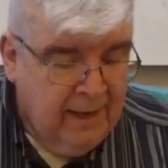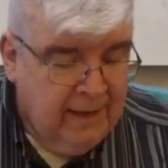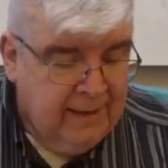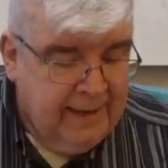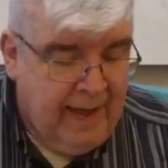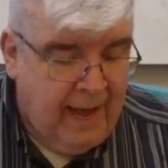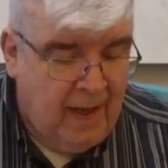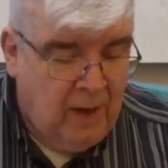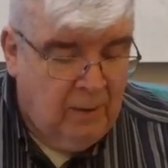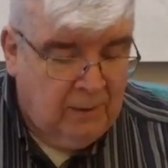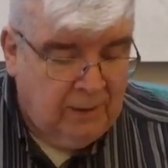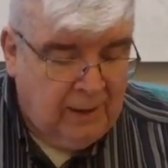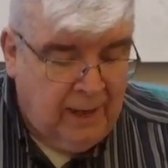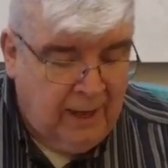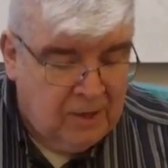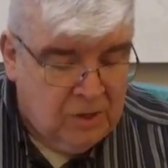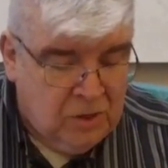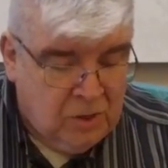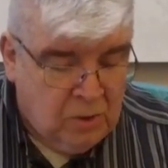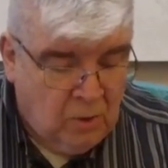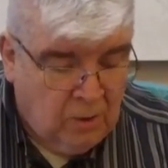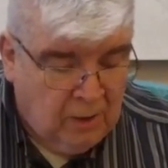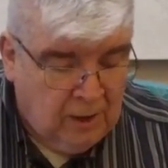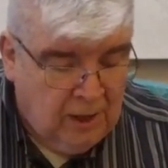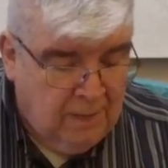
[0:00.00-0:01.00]
Now will I
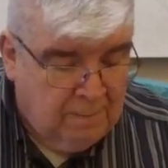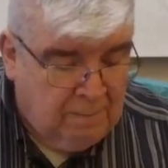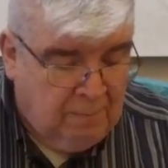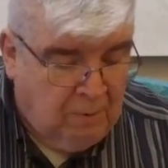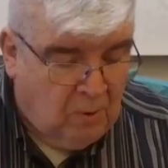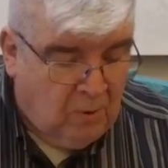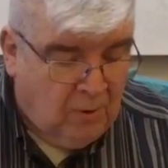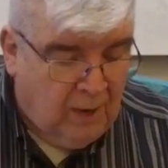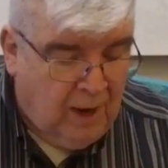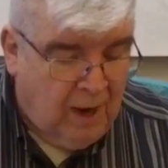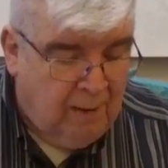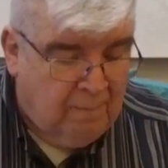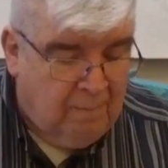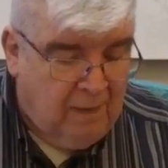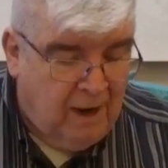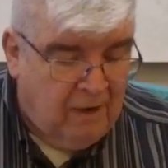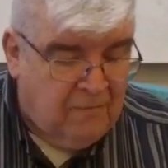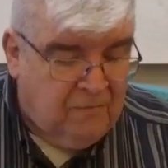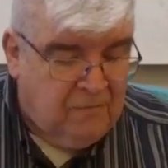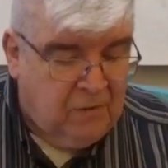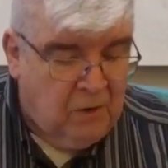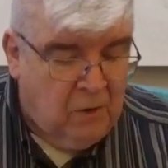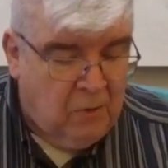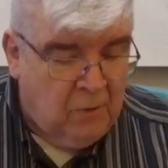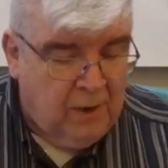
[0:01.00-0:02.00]
shortly pour out
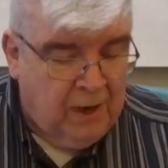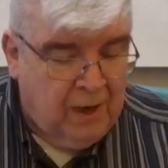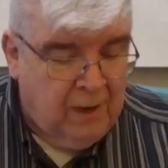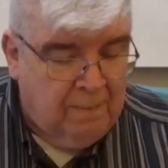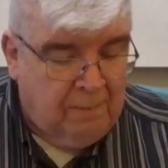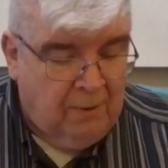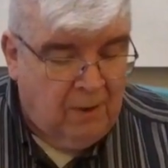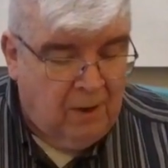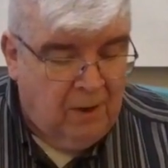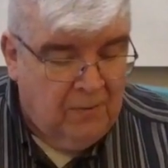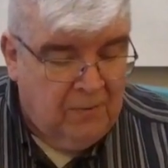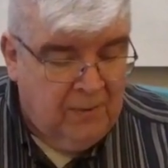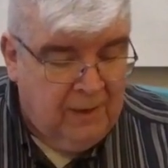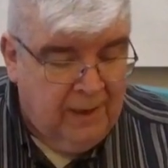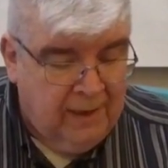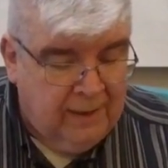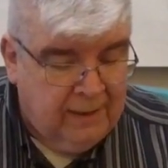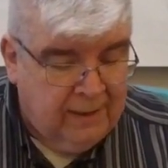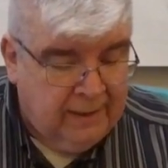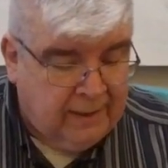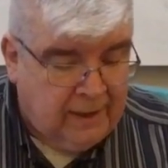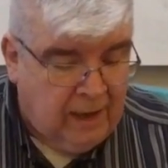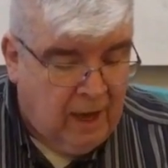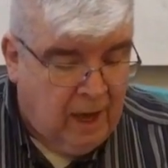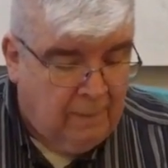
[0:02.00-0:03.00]
my fury upon thee,
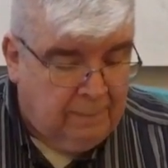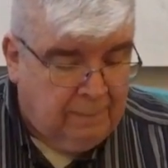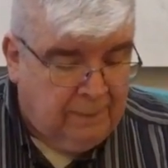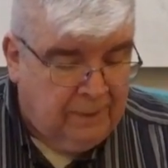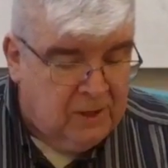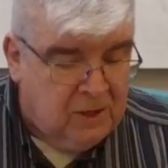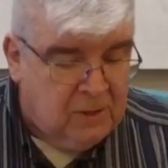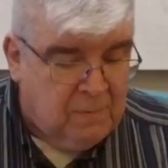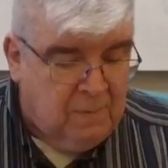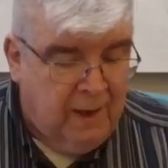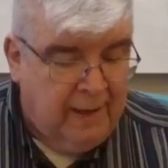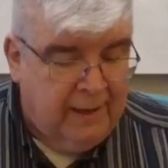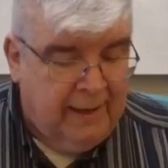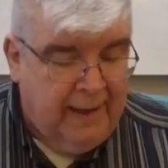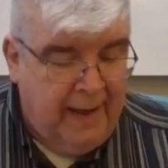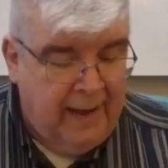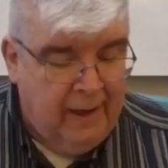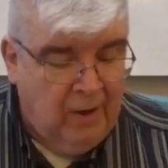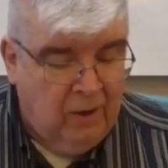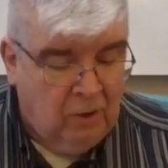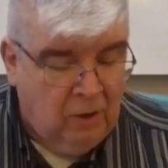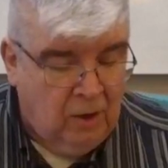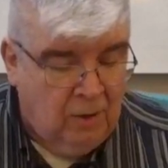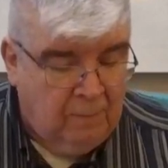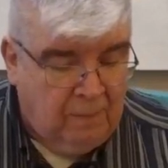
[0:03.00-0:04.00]
and accomplish mine
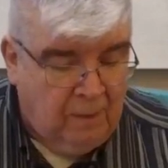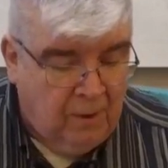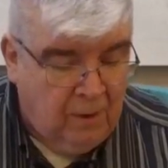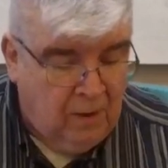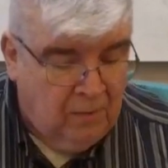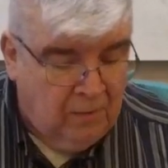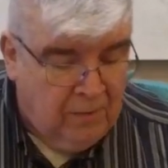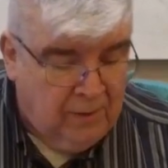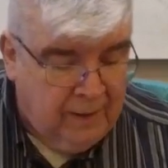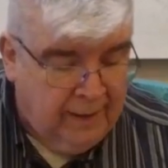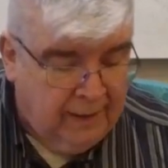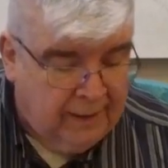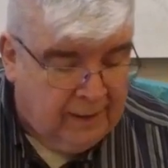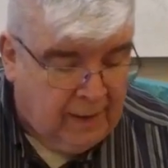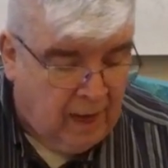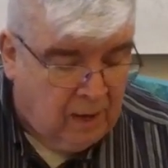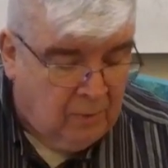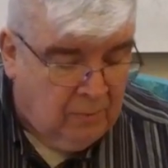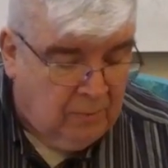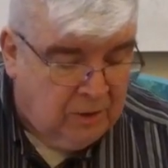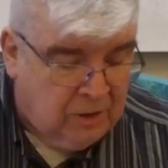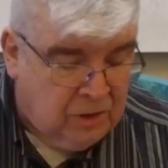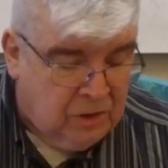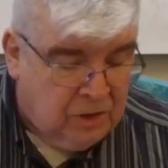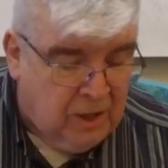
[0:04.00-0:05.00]
anger upon thee, and I
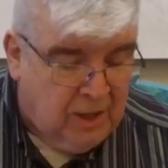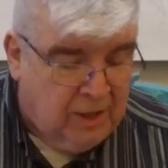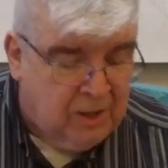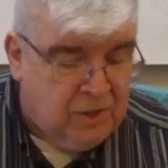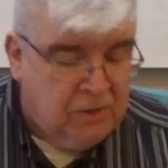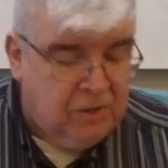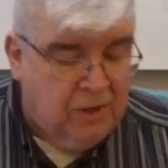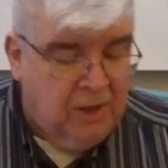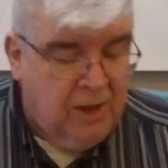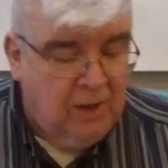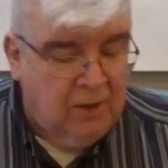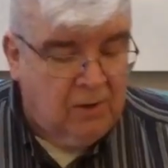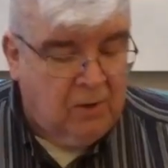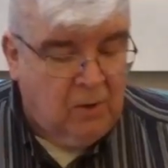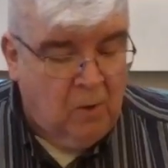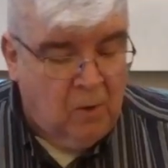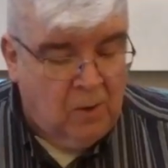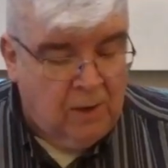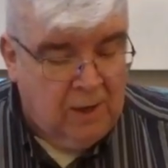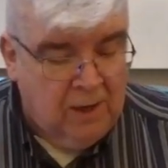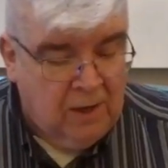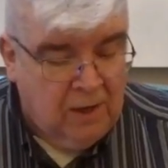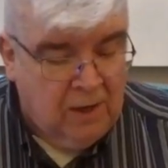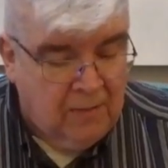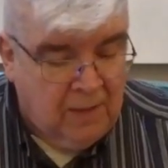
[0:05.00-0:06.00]
will judge thee
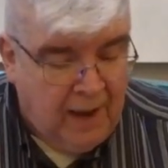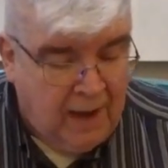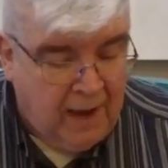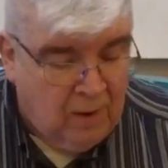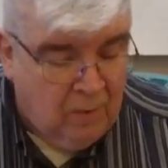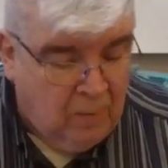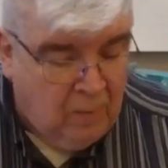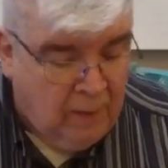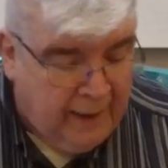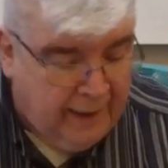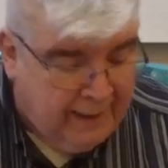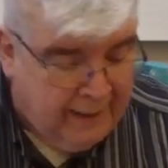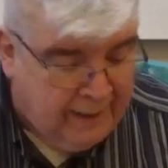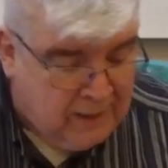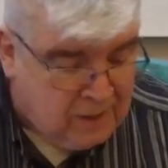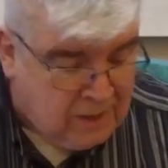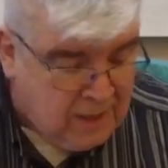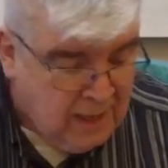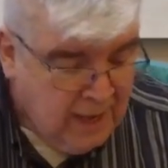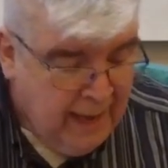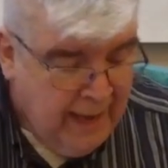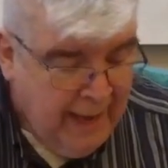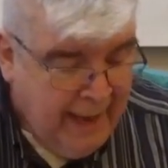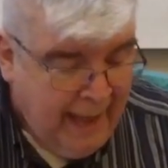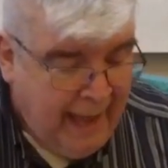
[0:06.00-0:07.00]
according to thy ways,
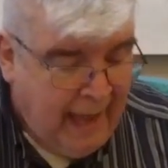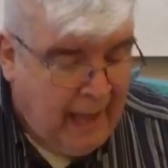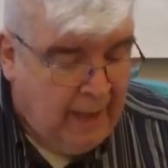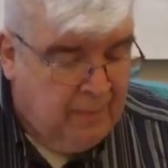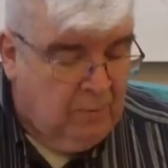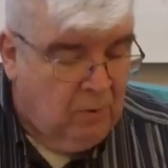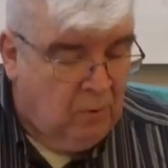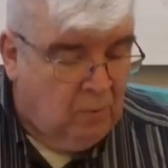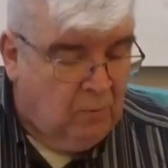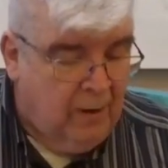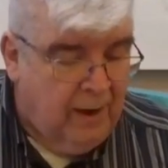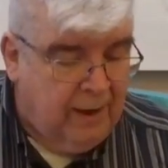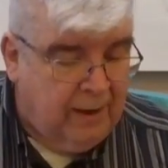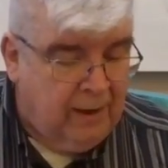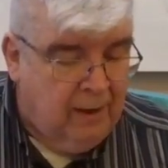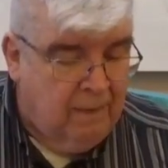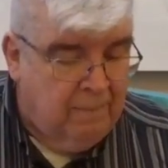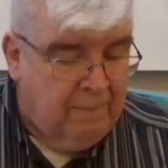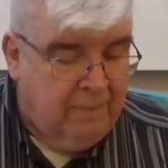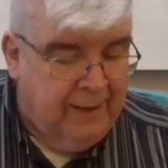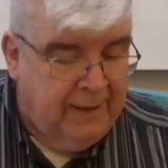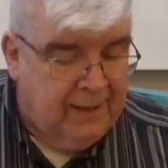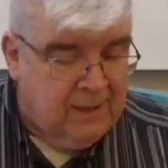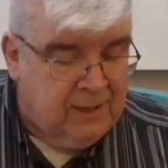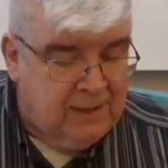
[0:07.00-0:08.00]
and will
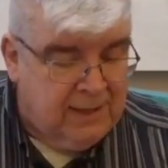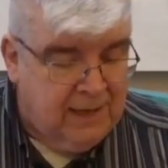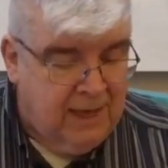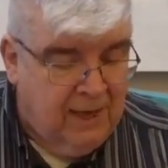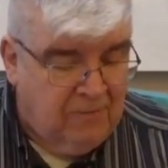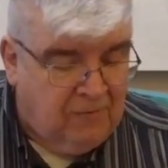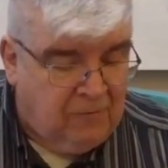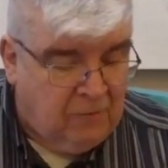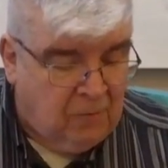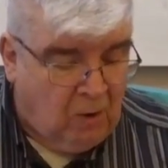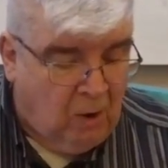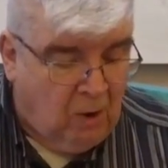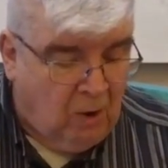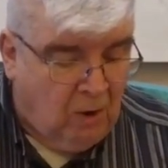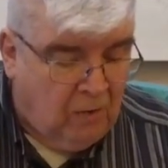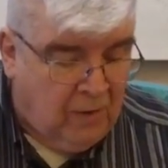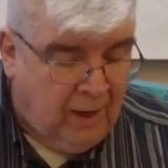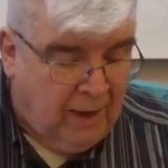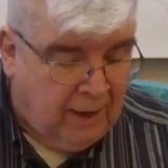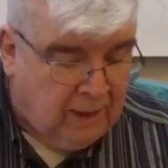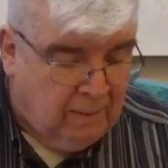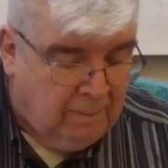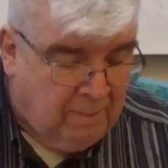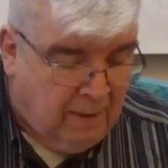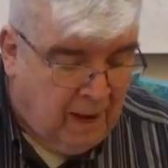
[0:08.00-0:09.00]
recompense thee for all
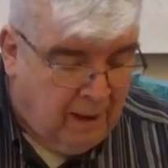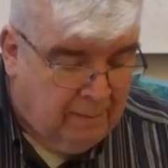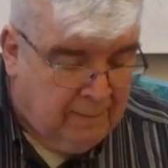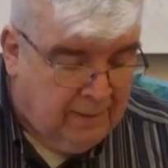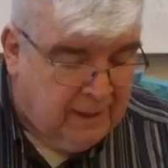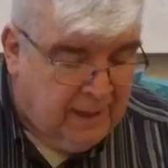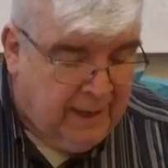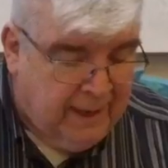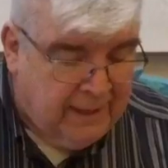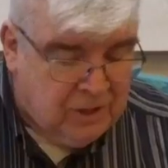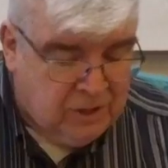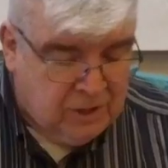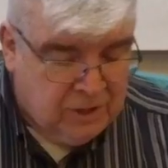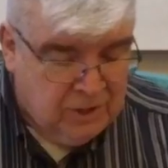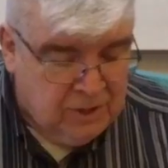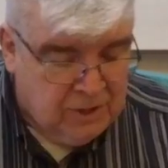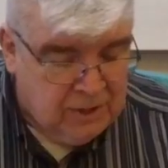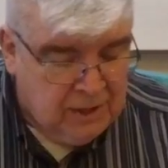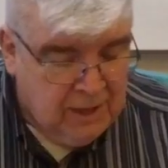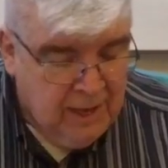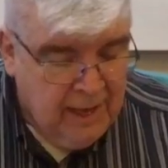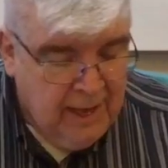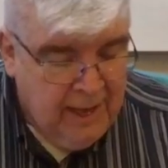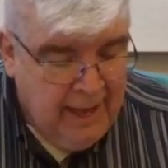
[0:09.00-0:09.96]
thine abominations.